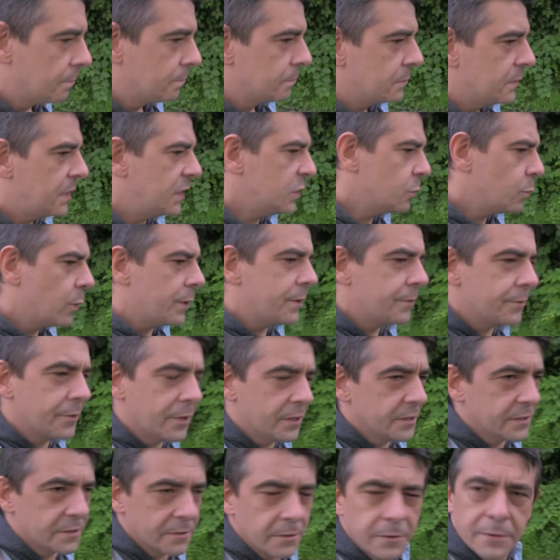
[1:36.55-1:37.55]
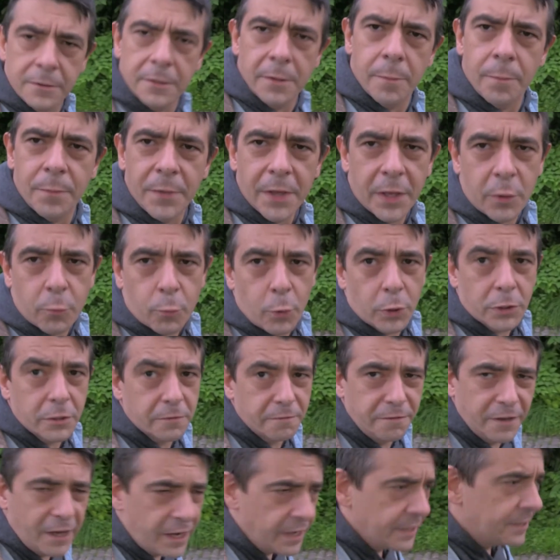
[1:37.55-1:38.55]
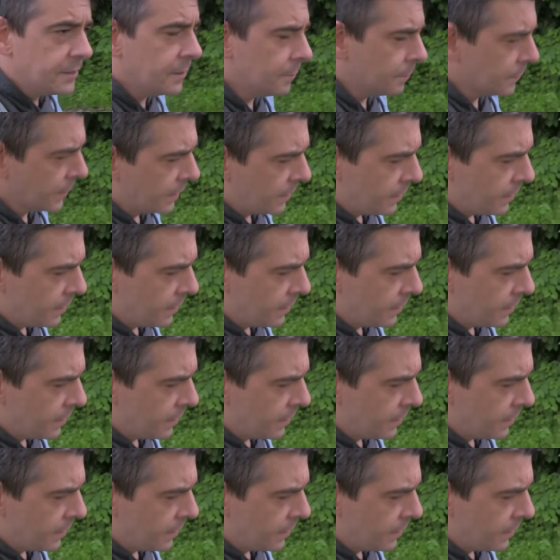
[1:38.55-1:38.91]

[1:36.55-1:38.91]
This one doesn't. It works fine.